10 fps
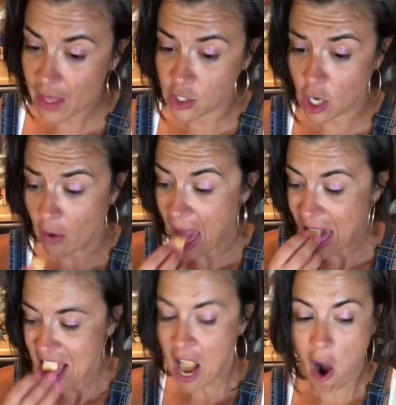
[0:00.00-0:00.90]
So
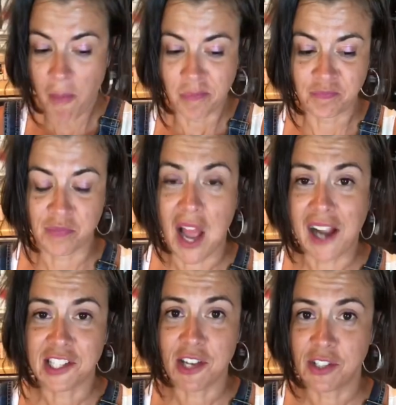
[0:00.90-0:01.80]

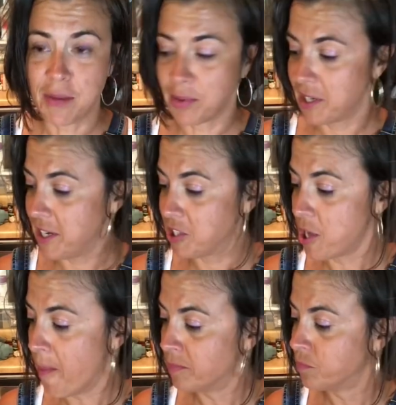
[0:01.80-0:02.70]
that's how simple it is.
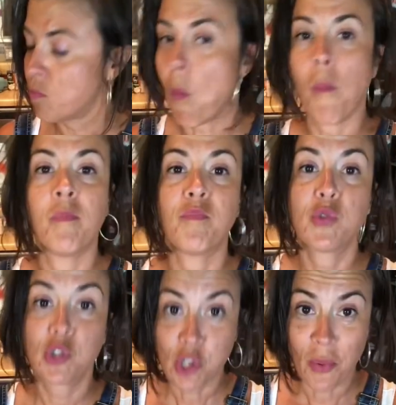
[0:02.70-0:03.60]

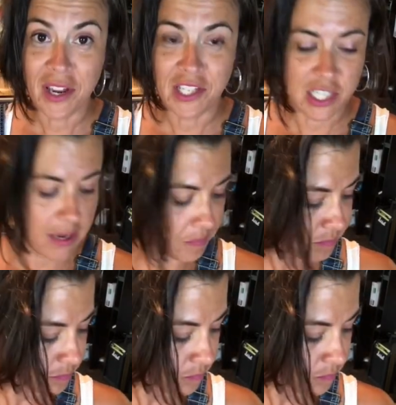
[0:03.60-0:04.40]
So easy.